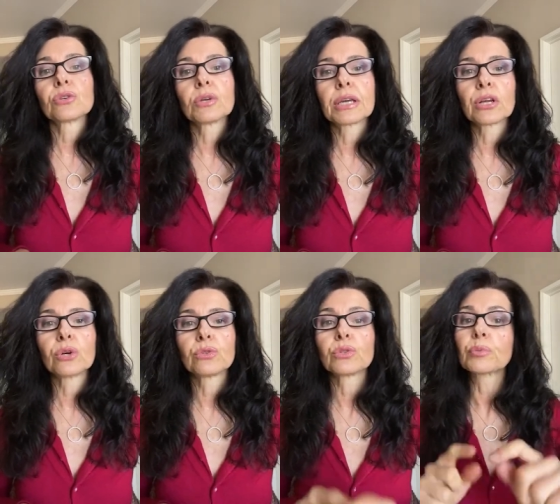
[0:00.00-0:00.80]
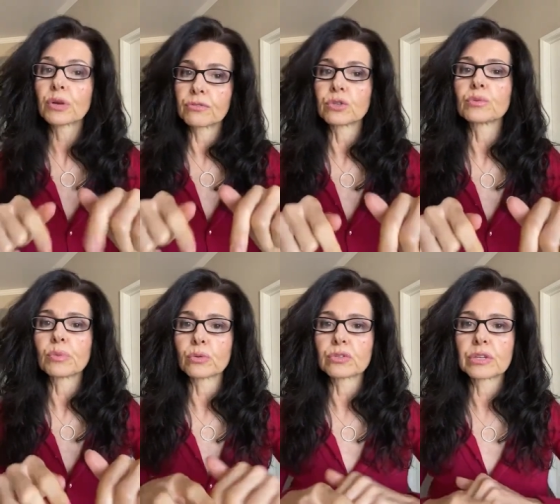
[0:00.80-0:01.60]
So you can go to the previous
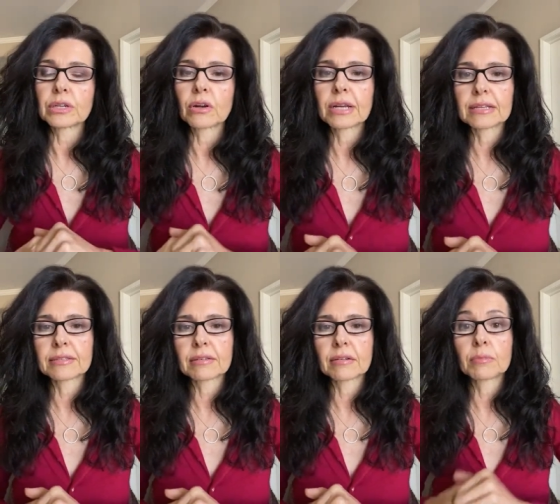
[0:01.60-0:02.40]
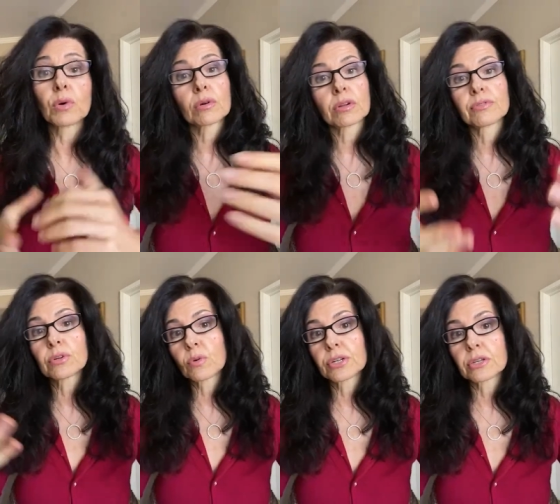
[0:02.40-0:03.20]
post here on Instagram, or
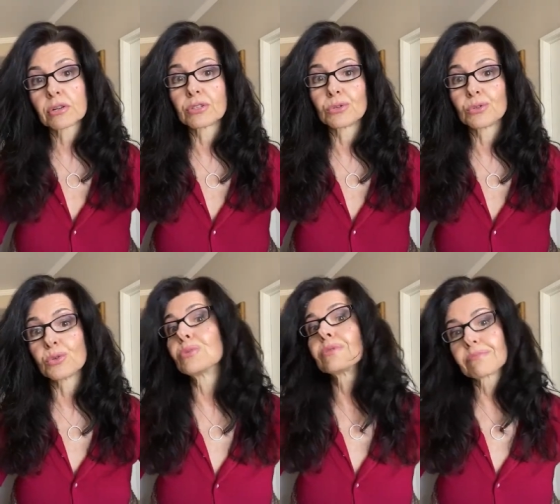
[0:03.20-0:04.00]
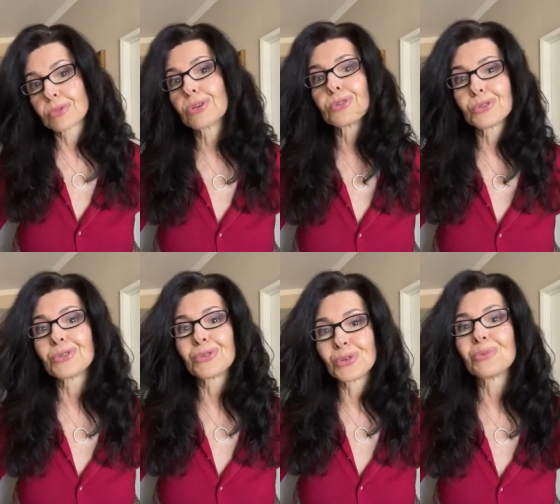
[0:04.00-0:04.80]
if you're watching on YouTube, go to
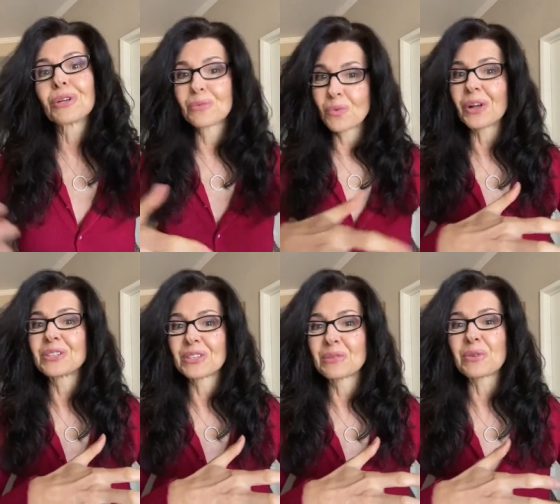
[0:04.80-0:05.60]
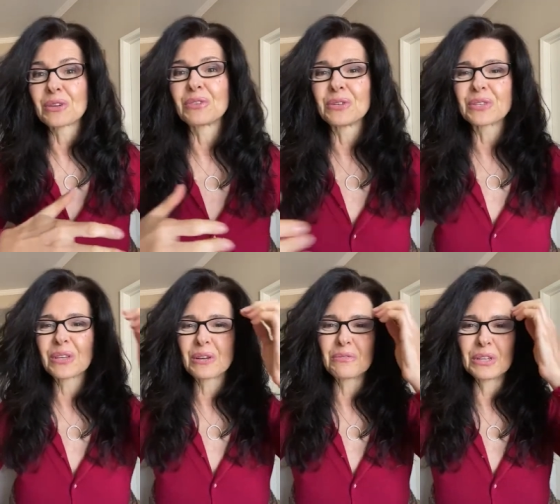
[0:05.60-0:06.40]
YouTube and watch the
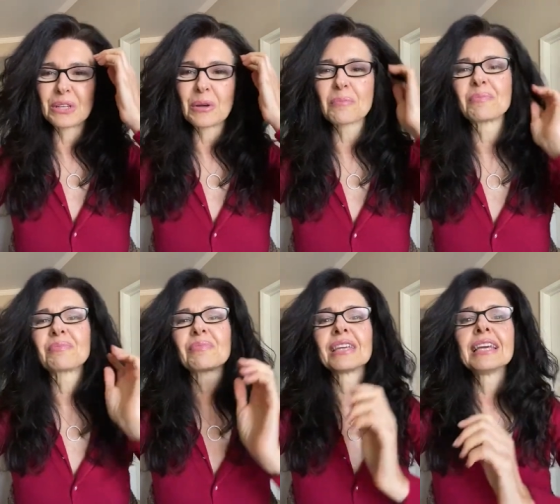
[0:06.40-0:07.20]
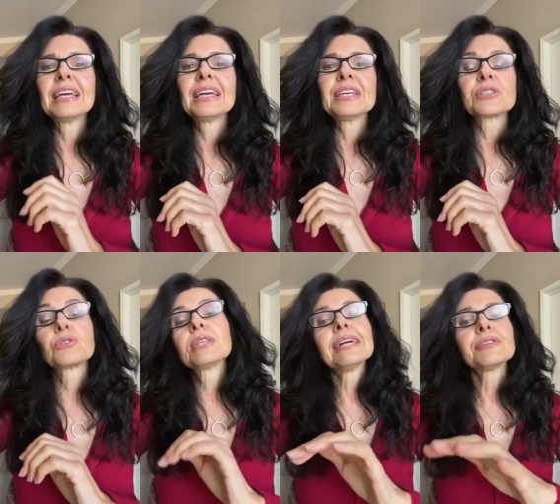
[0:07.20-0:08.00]
previous uh, video.
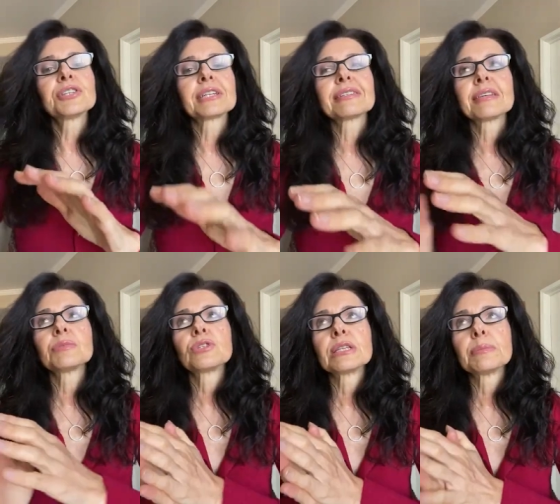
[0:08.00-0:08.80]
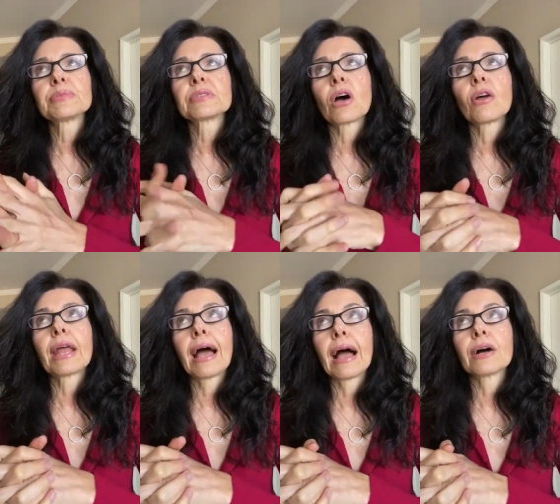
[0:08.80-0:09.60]
So today I'll share some tips
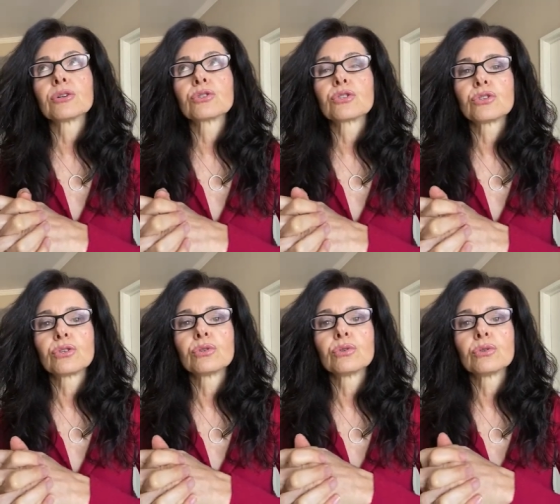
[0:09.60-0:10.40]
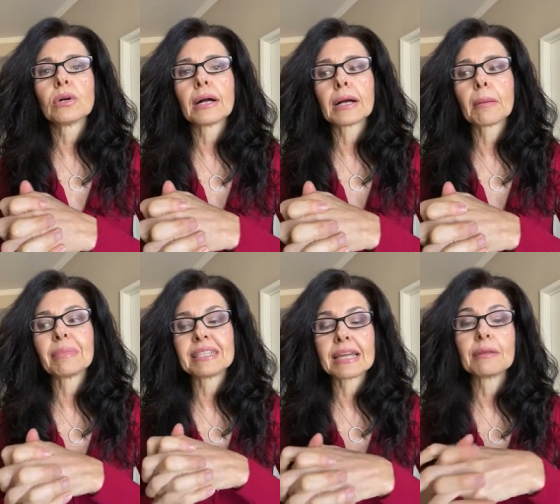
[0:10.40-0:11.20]
on how to uh,
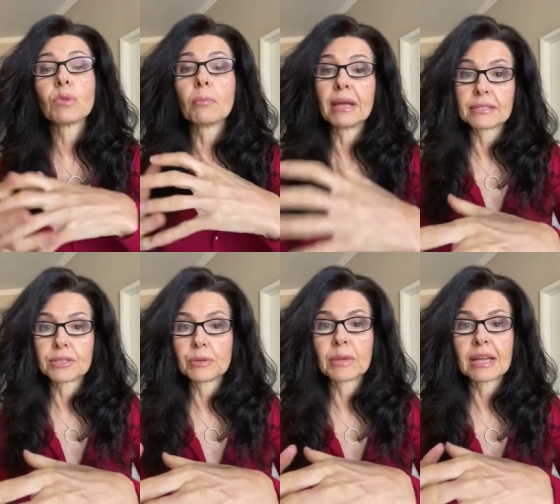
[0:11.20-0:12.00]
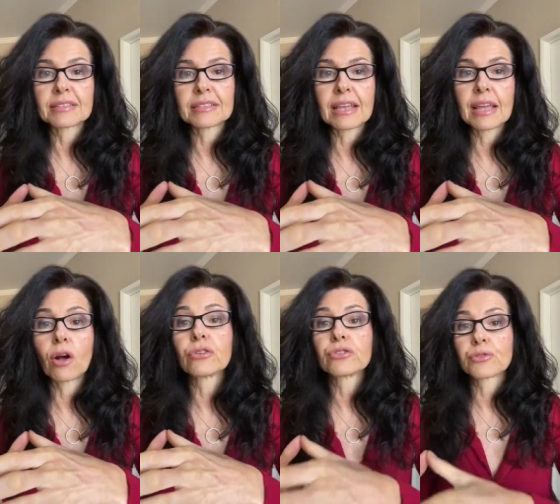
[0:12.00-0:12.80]
maintain momentum and
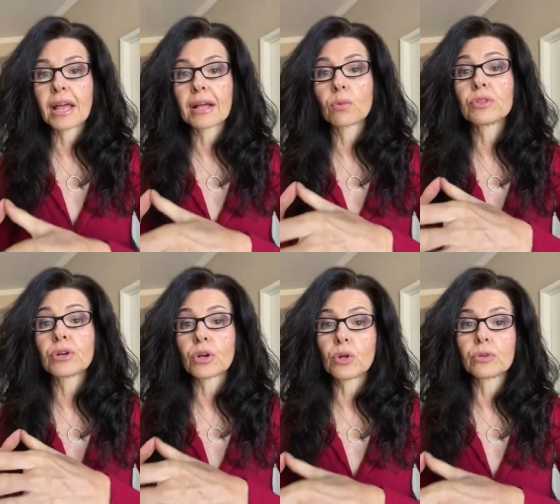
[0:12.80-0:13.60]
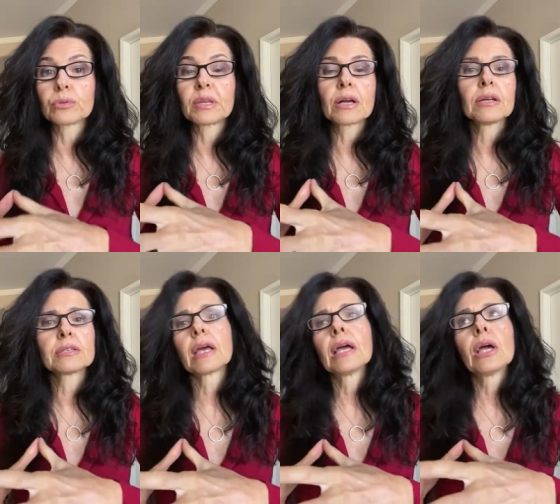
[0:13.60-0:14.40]
stay on track with your goals
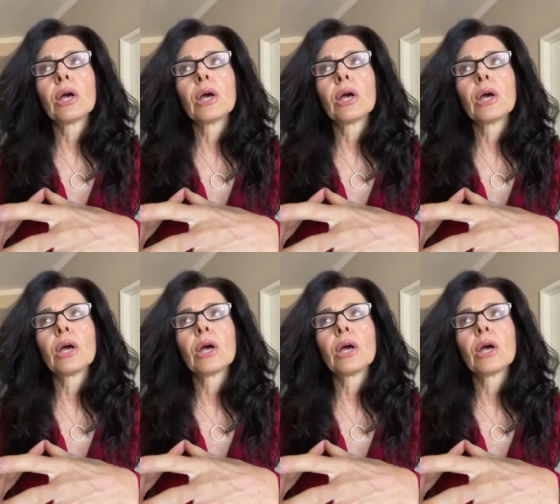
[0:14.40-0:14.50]
because